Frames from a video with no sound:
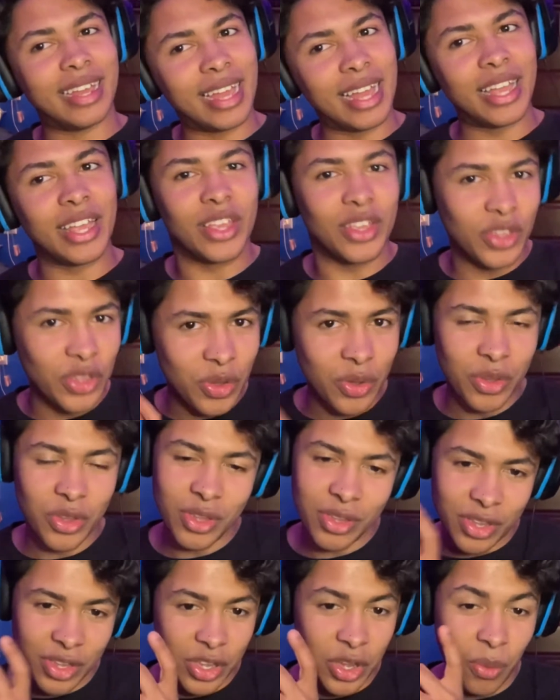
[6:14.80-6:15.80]
You,
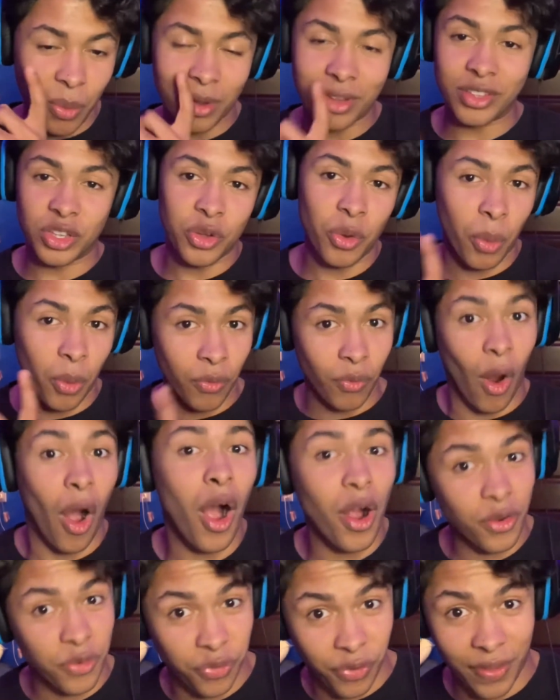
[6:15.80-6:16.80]
you were you were
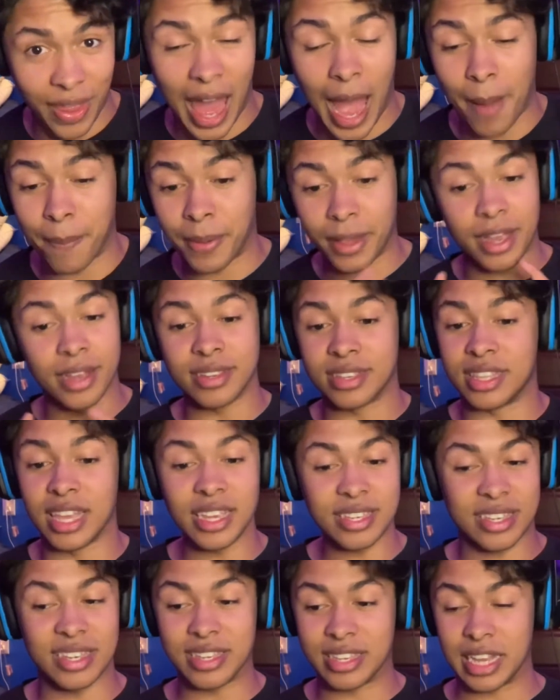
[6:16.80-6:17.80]
wrong for that, because
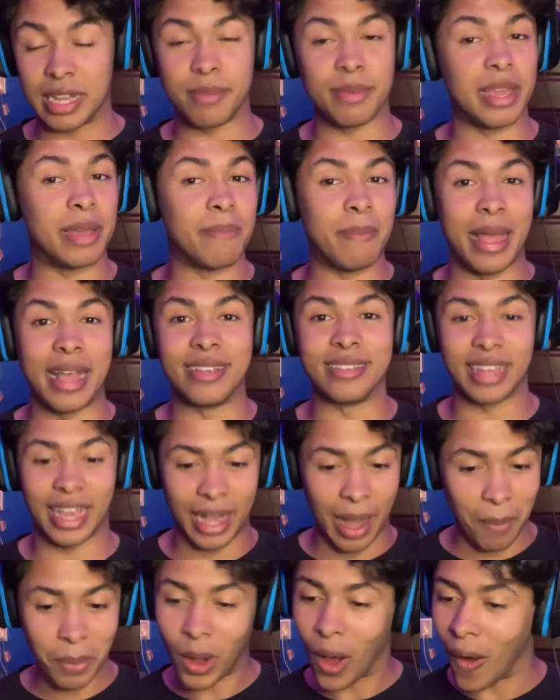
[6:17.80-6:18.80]
this is going to be amazing.
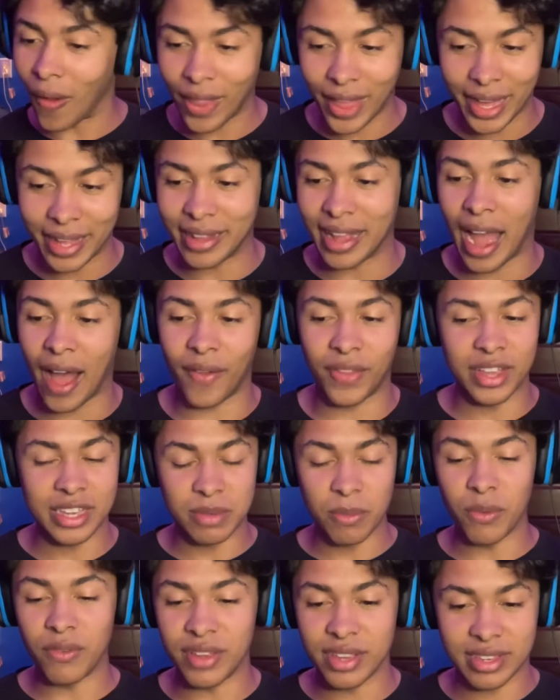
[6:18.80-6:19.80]
I'm calling it now. This
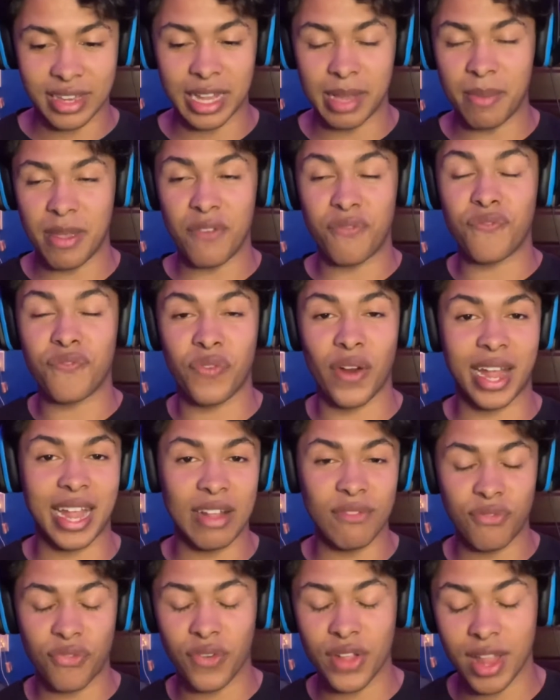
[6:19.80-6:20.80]
movie is going to be
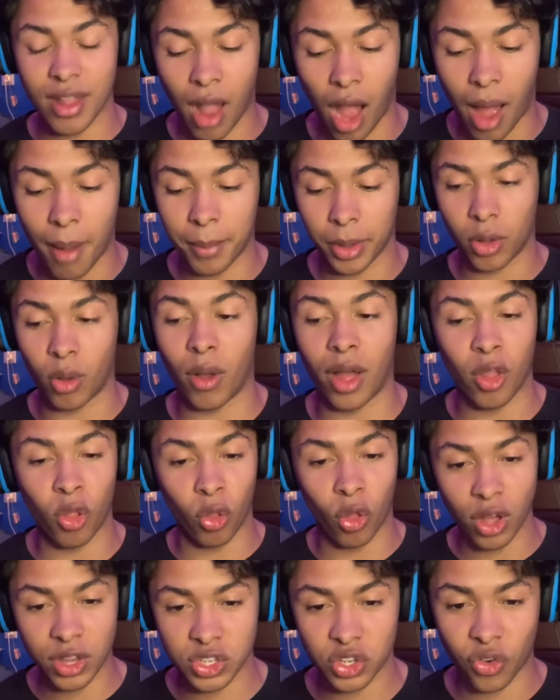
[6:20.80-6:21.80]
freaking phenomenal. It
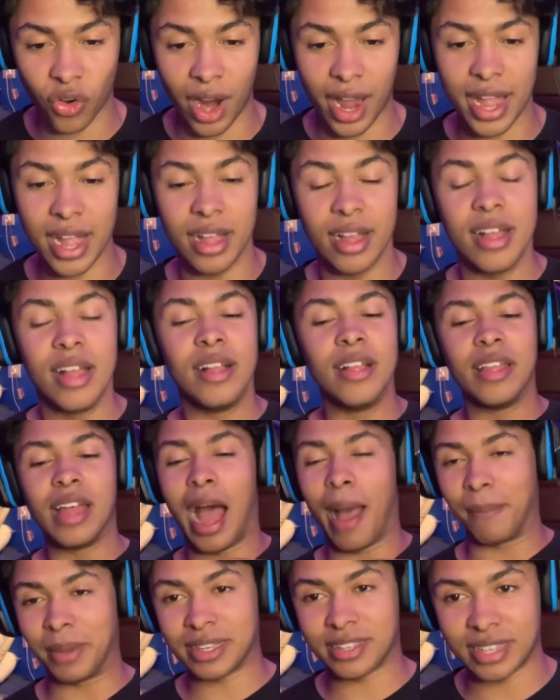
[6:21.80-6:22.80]
looks great.
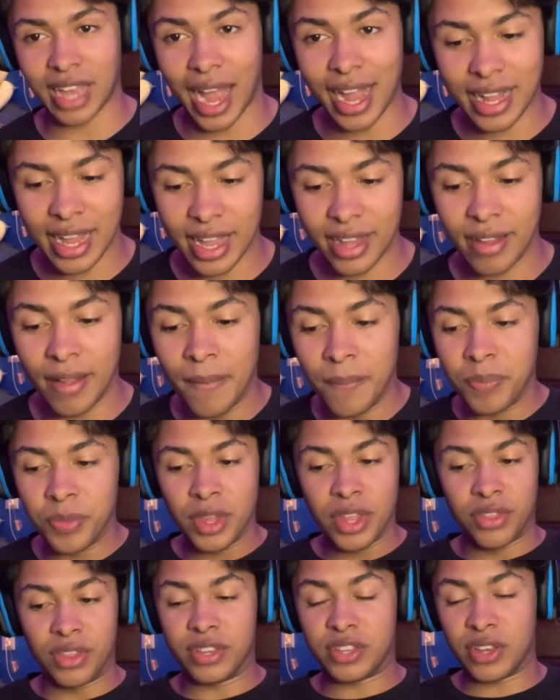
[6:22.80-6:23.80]
I'm excited.
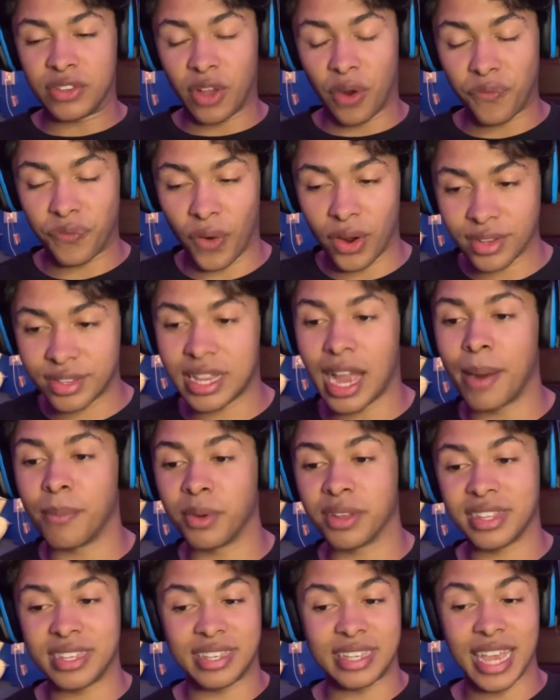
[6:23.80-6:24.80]
This is our first time
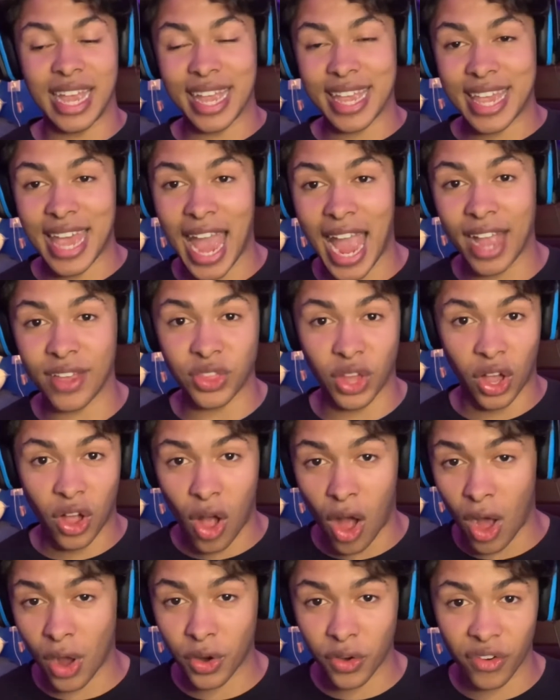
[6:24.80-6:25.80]
really seeing Kang the
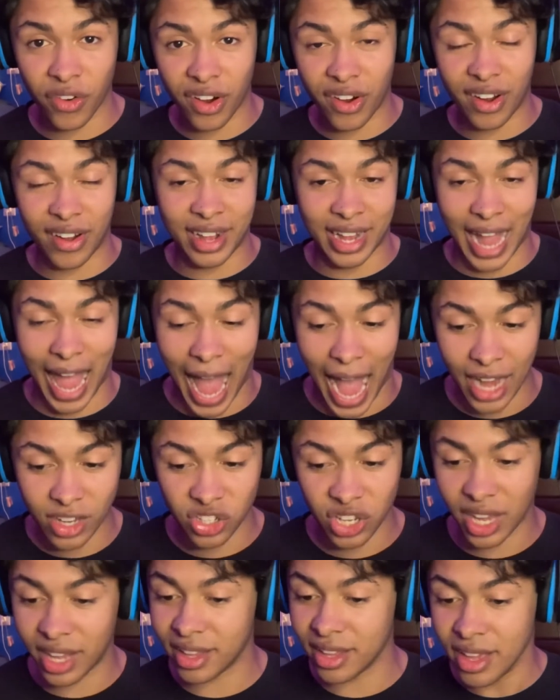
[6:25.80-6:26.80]
Conqueror in
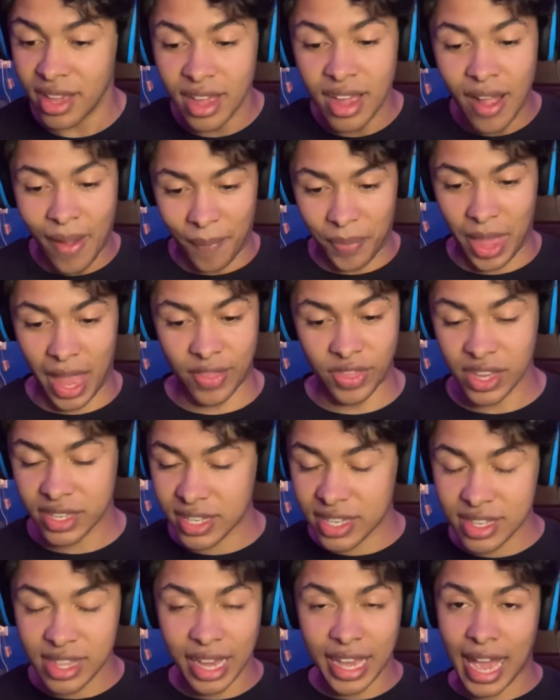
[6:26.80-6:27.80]
action, and this
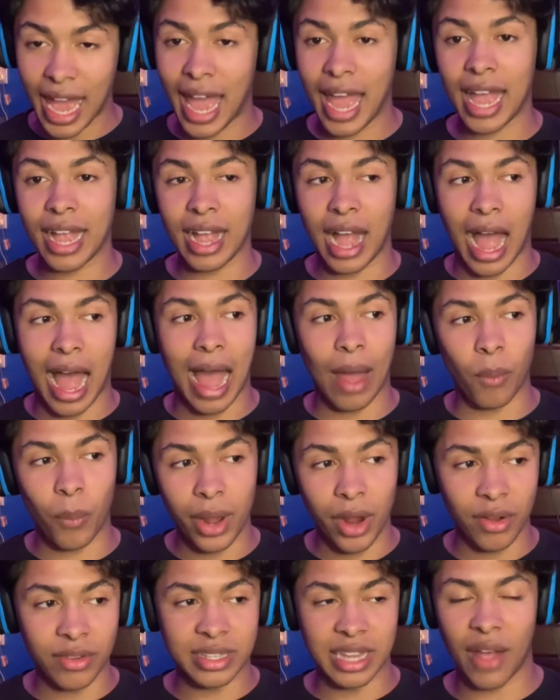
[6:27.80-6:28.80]
is the Kang we
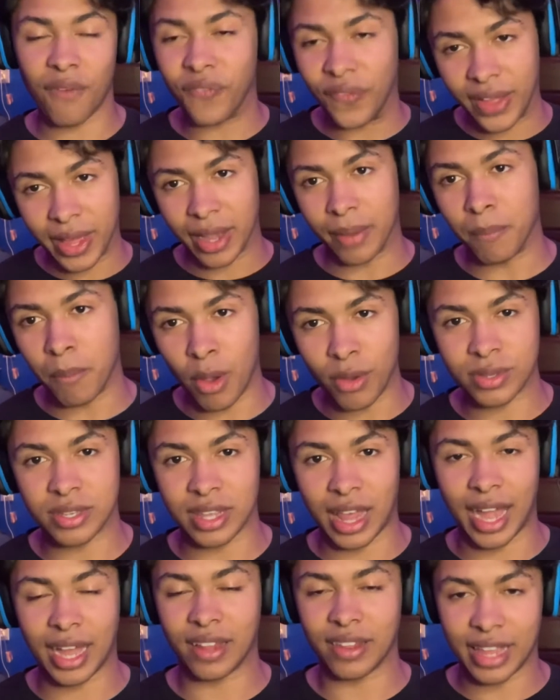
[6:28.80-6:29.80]
are definitely most
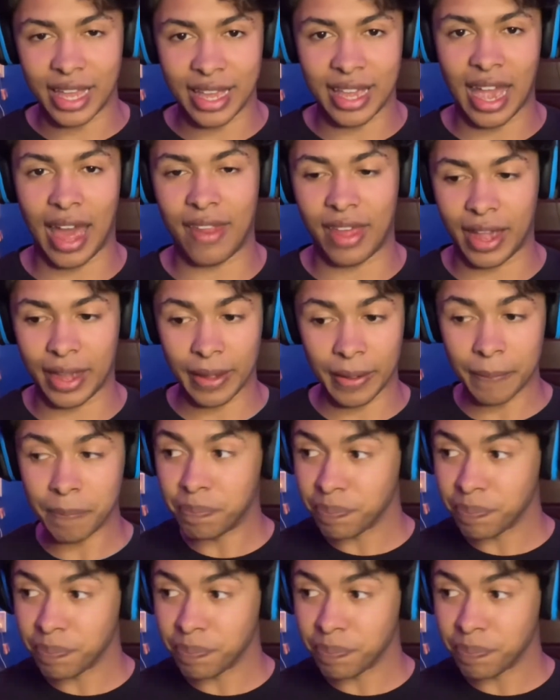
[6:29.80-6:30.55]
likely getting